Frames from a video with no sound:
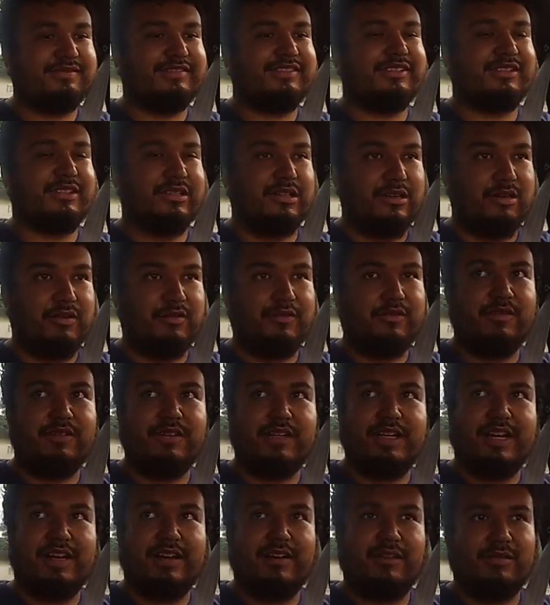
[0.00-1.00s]
So
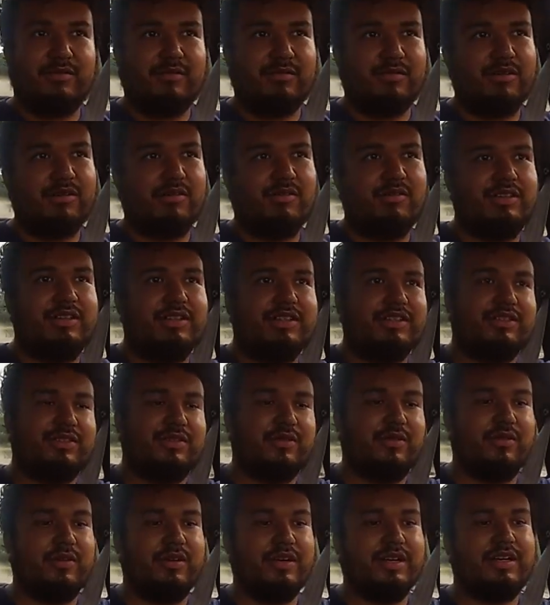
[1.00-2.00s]
hopefully I don't go in the
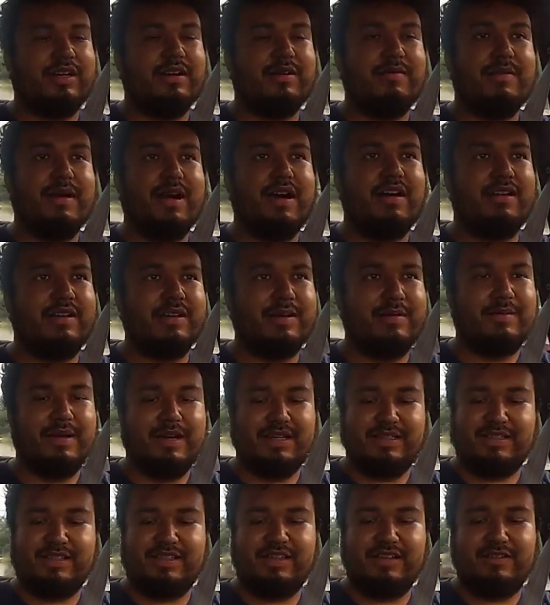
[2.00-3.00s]
store and come out and
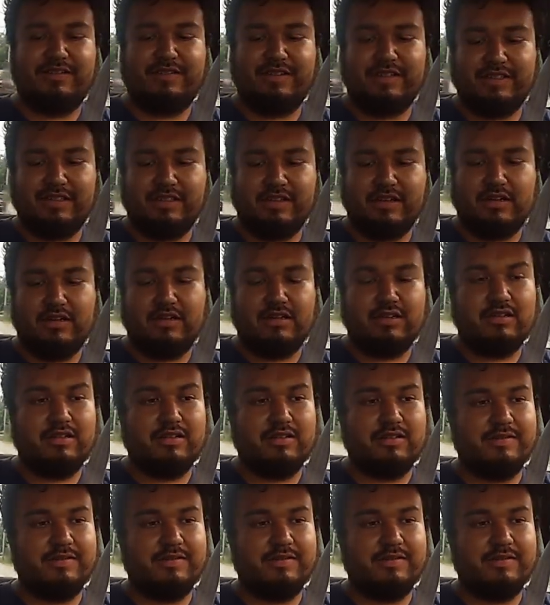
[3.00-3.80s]
my stuff is gone.